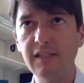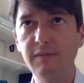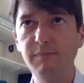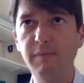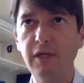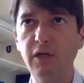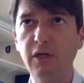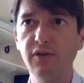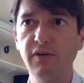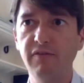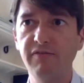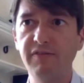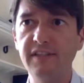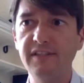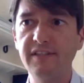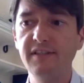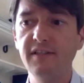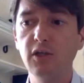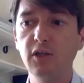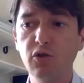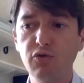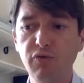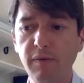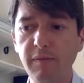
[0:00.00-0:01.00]
because of his
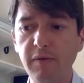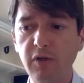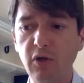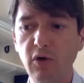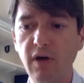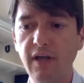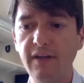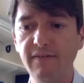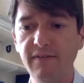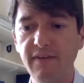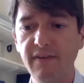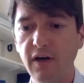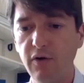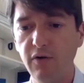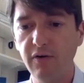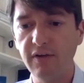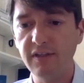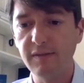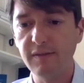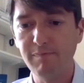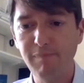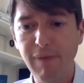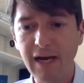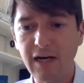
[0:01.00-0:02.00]
criminal and
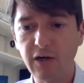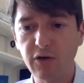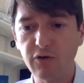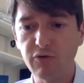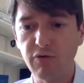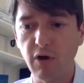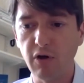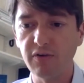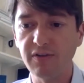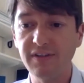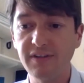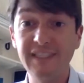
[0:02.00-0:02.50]
terrorist background,